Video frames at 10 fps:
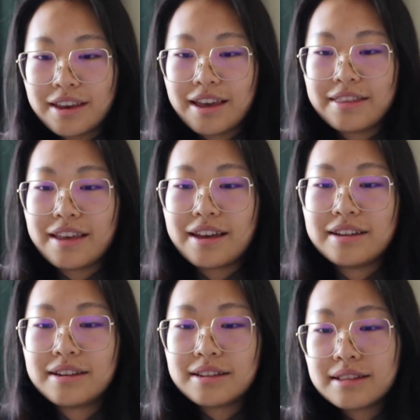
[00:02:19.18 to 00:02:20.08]
And
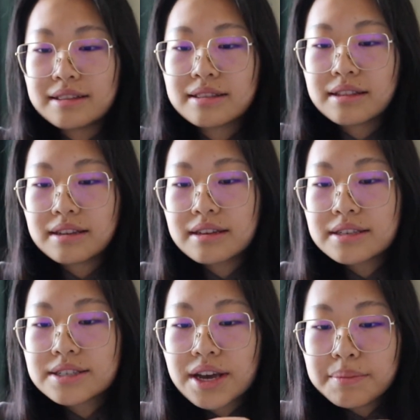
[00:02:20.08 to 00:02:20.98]
then
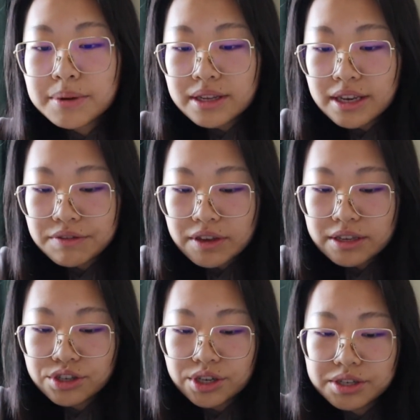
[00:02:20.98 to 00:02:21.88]
this, I believe,
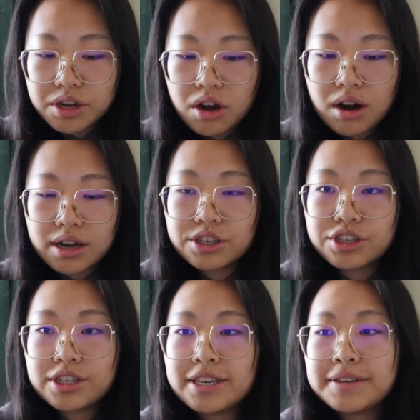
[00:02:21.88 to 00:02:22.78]
is just
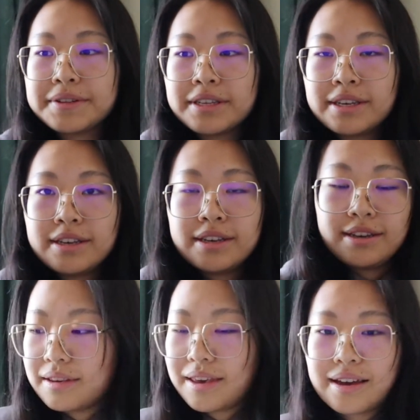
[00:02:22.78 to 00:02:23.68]
congee.
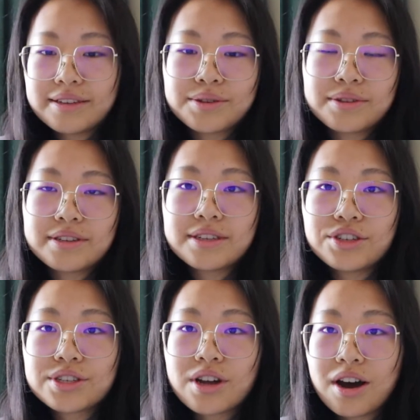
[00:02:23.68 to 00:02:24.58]
Yeah, so this is
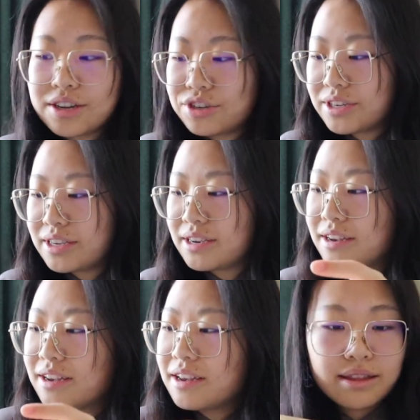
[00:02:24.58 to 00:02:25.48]
just congee.
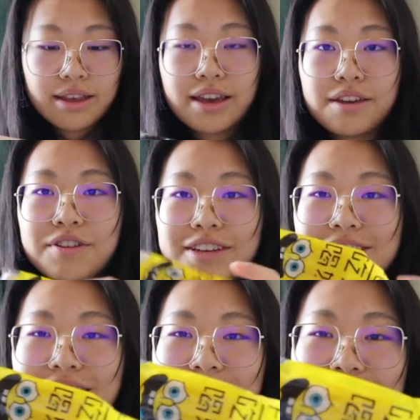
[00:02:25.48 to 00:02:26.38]
They gave
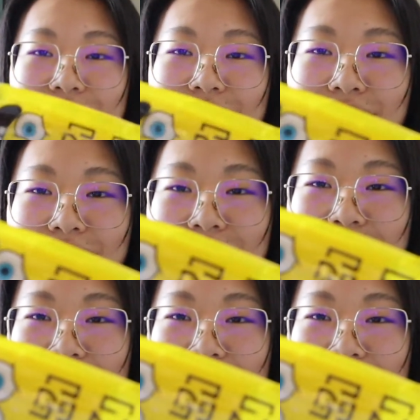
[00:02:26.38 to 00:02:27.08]
us this like